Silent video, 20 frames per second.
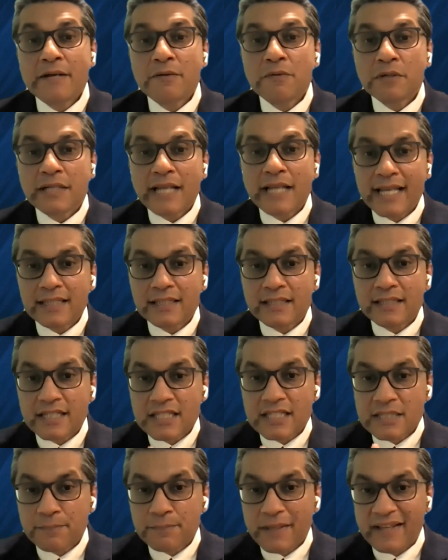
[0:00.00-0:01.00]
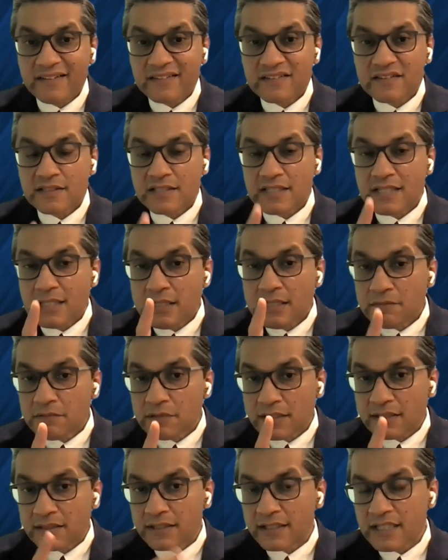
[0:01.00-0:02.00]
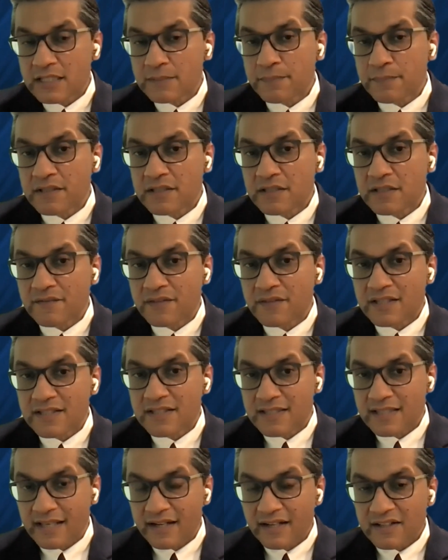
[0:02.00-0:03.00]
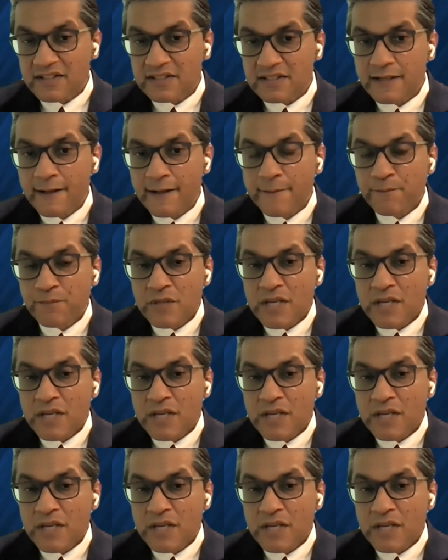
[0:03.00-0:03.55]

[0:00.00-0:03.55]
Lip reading: even at the expense of the aesthetics.